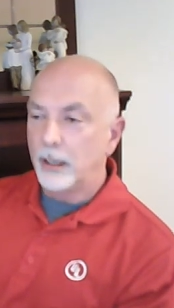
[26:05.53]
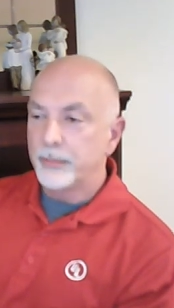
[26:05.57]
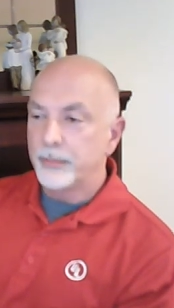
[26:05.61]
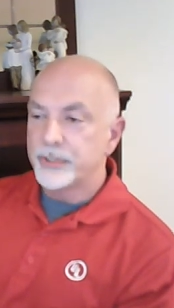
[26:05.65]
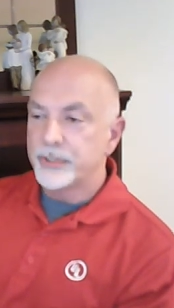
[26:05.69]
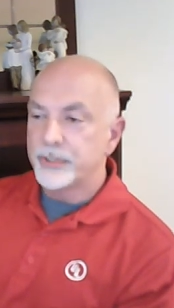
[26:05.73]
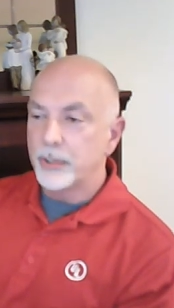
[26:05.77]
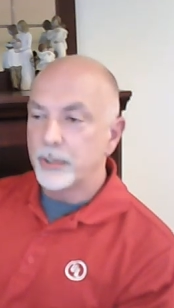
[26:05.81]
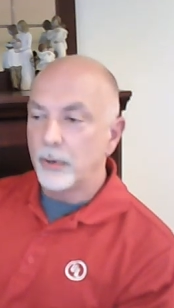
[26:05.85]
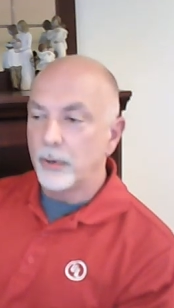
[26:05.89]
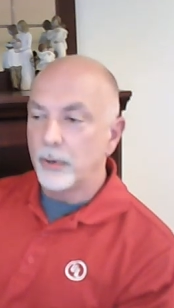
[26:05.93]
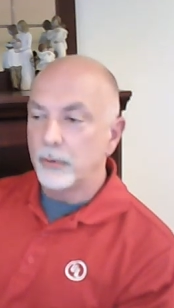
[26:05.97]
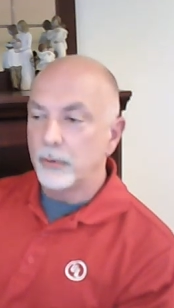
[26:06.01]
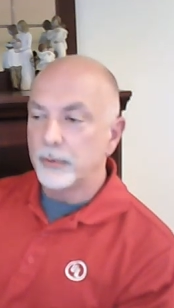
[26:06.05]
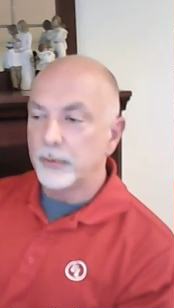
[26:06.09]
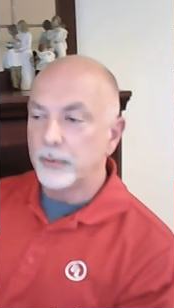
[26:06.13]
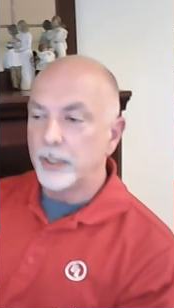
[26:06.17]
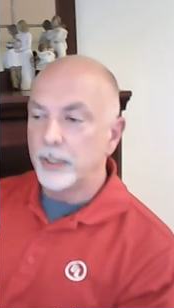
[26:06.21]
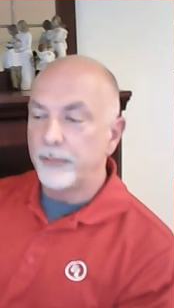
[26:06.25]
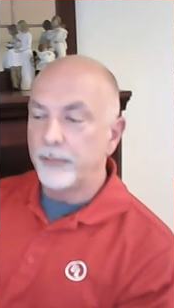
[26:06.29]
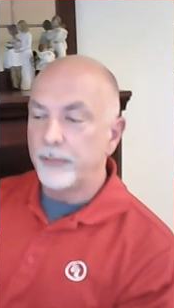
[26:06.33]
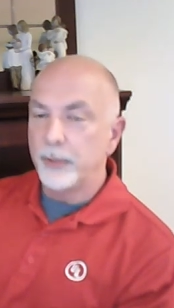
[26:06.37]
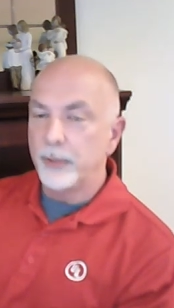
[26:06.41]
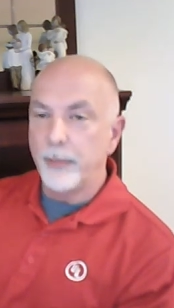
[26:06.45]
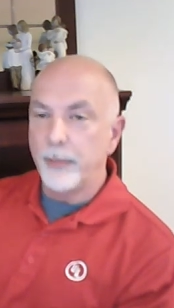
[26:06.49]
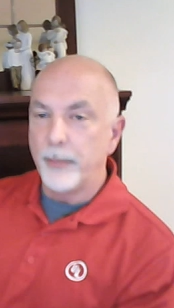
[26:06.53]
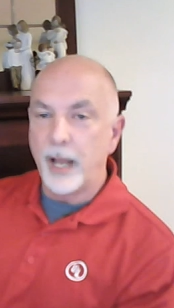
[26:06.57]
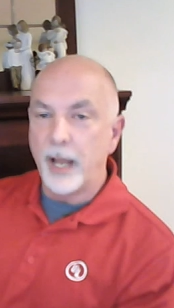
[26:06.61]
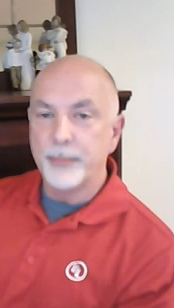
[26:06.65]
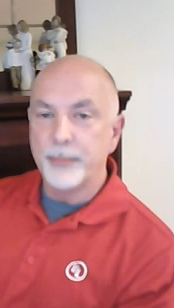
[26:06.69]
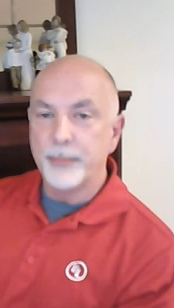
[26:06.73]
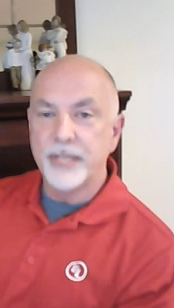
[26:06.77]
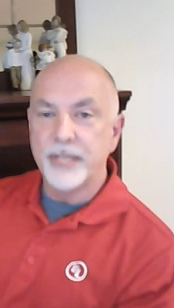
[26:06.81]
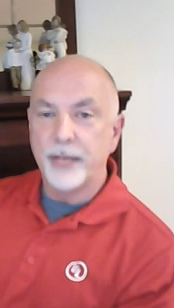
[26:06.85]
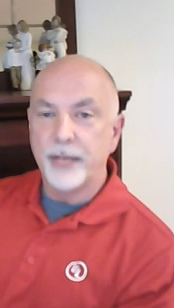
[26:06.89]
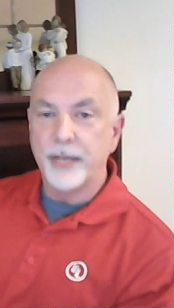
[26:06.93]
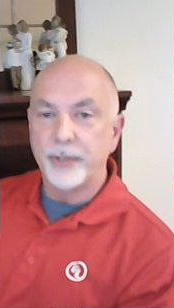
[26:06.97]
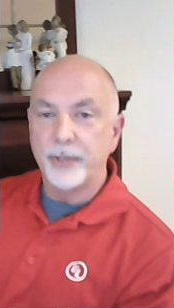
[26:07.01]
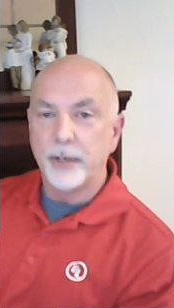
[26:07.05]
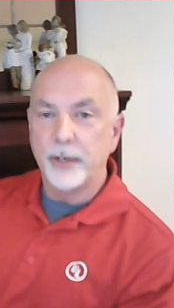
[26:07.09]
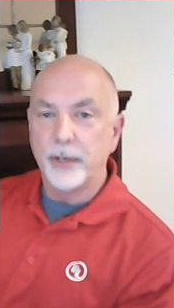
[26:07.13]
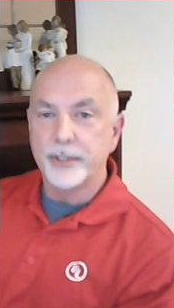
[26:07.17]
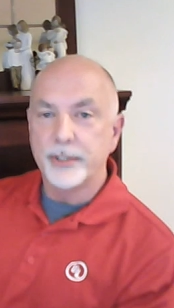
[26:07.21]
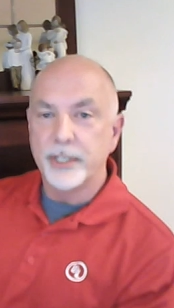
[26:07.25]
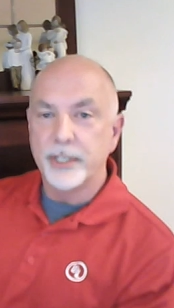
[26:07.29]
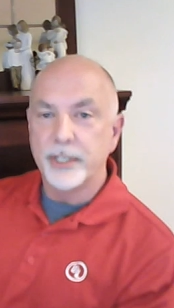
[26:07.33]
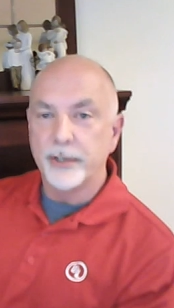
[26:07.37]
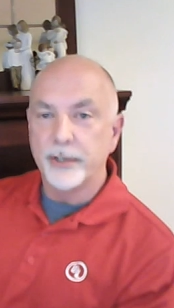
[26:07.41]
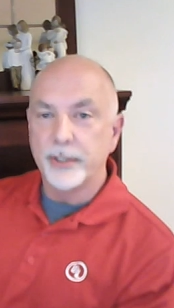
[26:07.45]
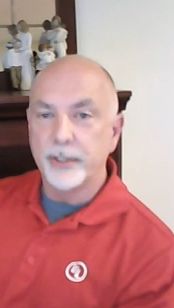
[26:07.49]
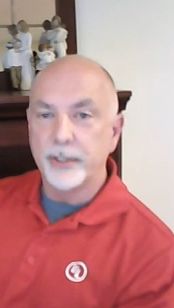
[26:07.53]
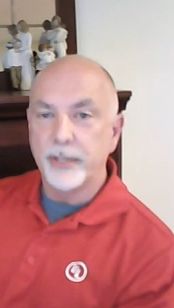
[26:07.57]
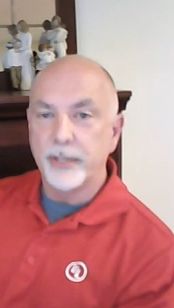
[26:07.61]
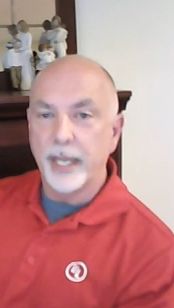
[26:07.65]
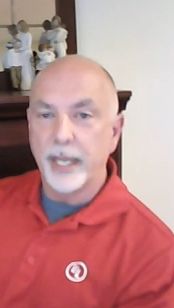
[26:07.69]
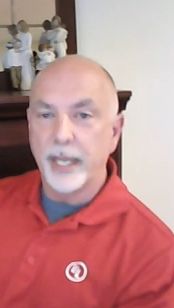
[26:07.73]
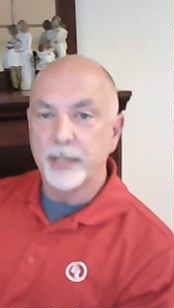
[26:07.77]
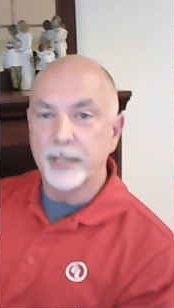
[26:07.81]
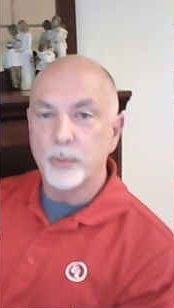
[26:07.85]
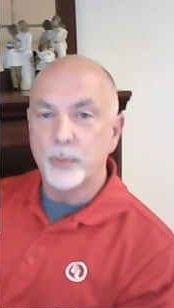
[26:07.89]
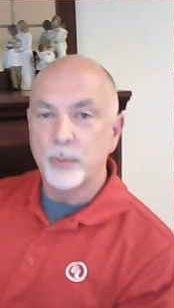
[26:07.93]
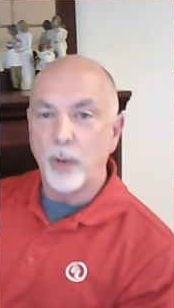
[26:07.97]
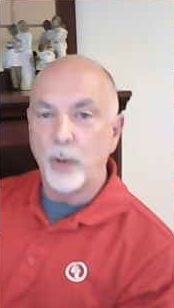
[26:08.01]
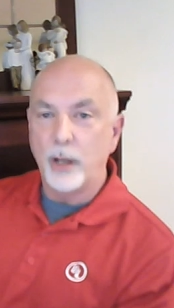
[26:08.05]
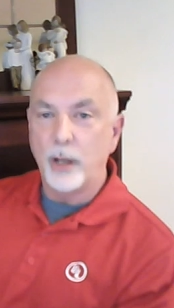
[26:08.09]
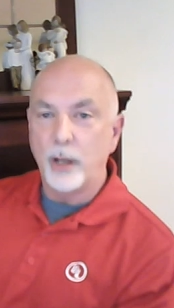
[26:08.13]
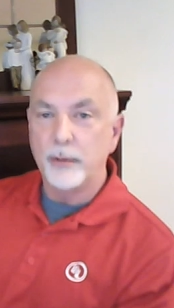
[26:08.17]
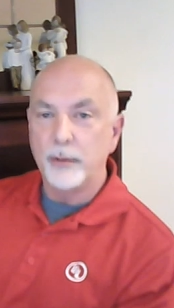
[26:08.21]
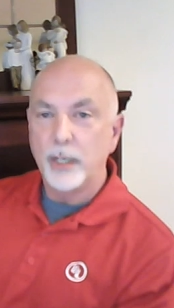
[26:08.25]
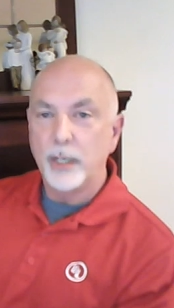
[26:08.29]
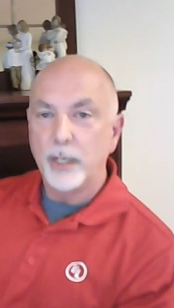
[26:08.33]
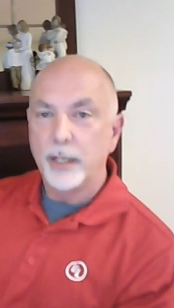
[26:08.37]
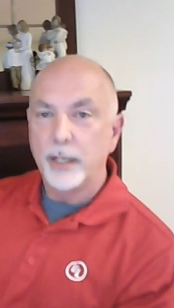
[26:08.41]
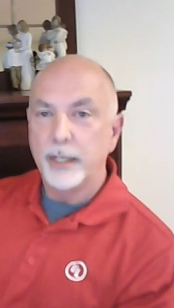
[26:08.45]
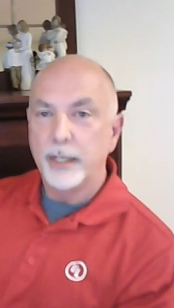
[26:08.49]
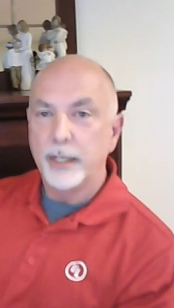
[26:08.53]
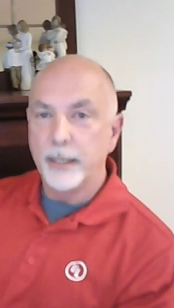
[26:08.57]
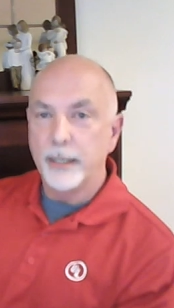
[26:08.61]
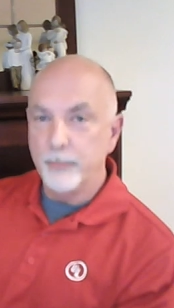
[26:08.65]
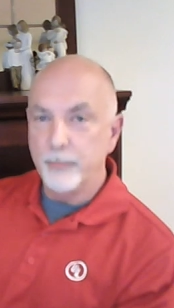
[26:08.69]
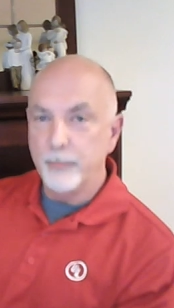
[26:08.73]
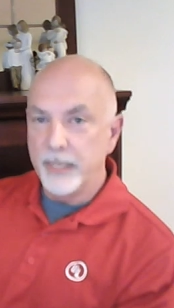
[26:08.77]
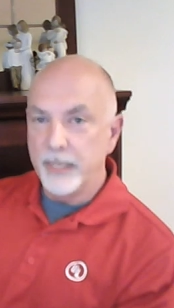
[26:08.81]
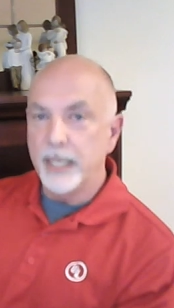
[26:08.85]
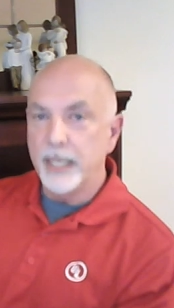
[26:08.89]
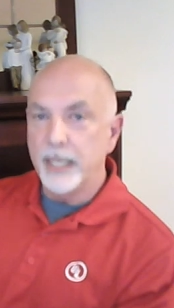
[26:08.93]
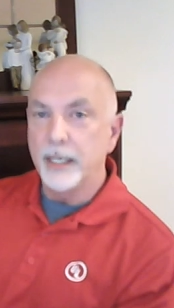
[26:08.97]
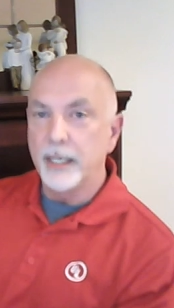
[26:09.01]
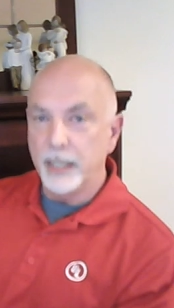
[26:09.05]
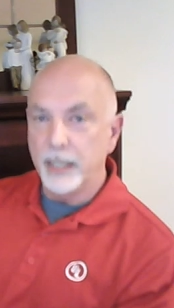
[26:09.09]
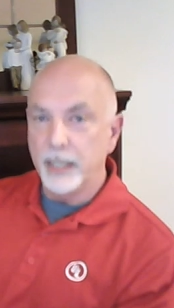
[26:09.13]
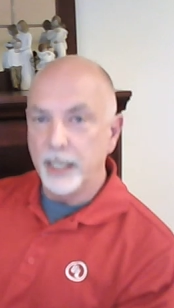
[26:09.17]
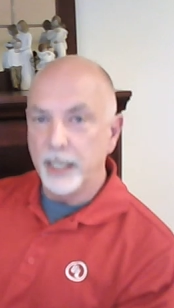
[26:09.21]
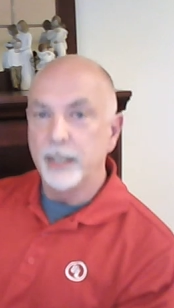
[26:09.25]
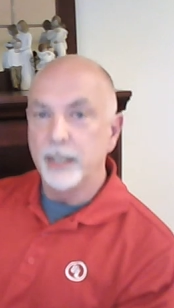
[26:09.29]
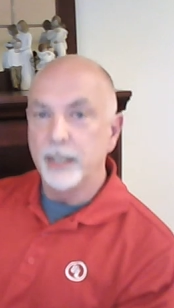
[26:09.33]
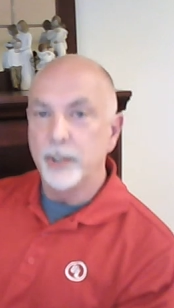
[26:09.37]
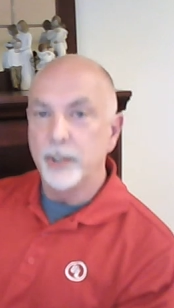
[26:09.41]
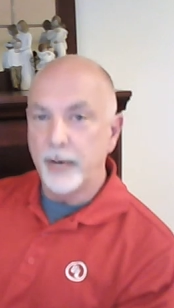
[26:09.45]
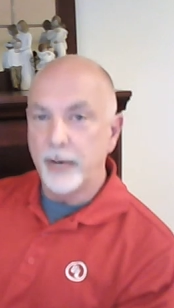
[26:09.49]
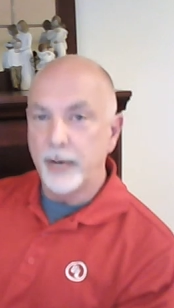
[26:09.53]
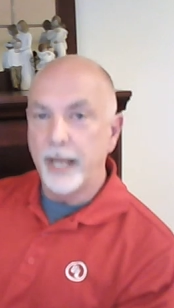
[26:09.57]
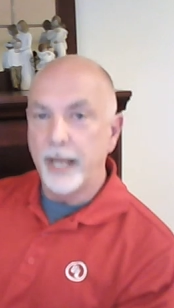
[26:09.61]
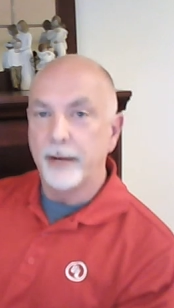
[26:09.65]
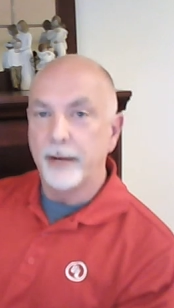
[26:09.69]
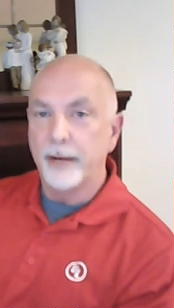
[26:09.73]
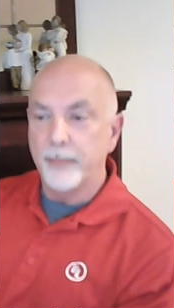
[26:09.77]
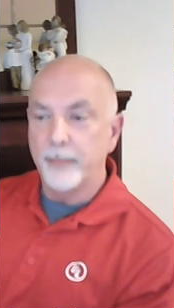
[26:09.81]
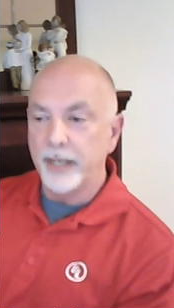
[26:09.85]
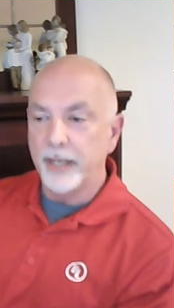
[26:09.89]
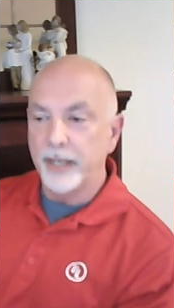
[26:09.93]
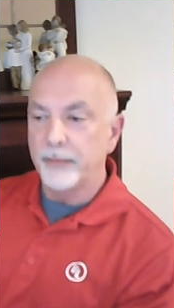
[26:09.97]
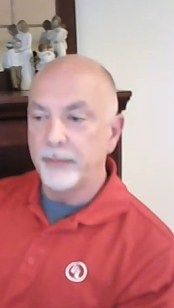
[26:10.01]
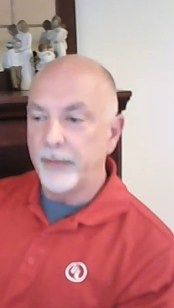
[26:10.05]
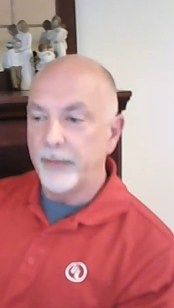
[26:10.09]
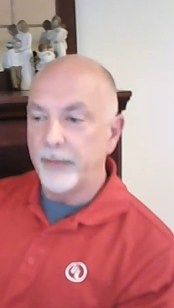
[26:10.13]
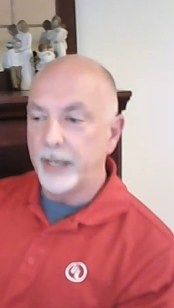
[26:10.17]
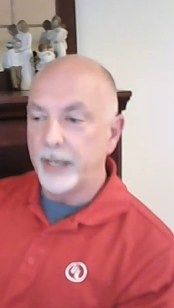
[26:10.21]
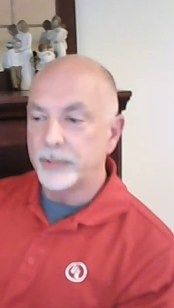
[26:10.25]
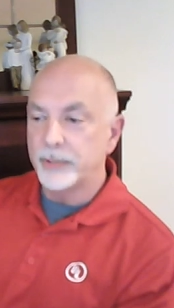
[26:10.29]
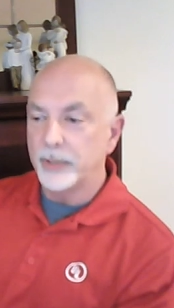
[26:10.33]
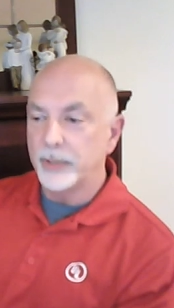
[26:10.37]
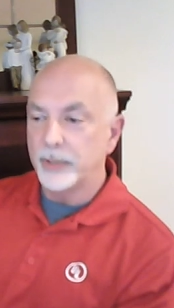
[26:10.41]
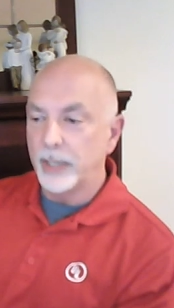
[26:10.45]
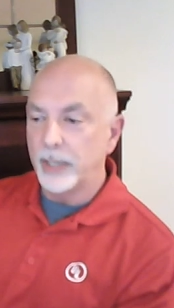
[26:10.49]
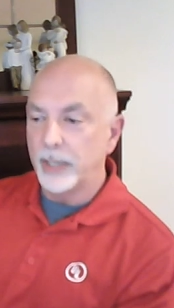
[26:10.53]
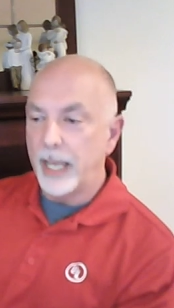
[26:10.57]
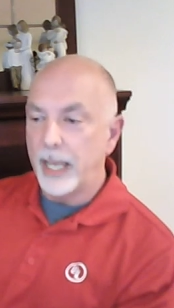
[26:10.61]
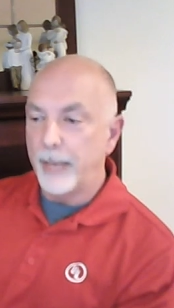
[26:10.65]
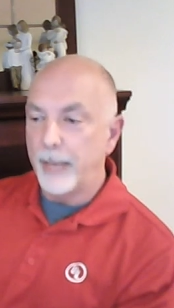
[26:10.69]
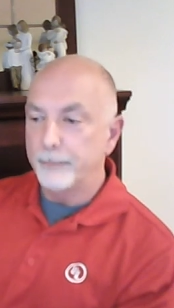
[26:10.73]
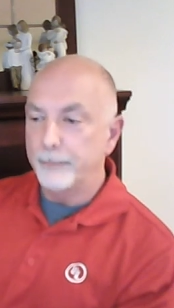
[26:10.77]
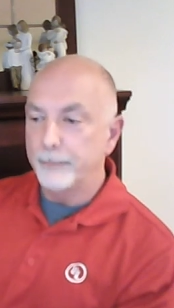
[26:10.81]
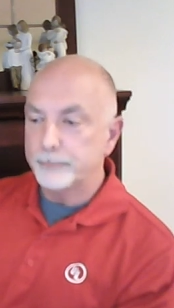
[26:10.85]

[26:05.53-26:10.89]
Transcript: So if your moms out there are telling you that as well, they mean in your additive manufacturing lab.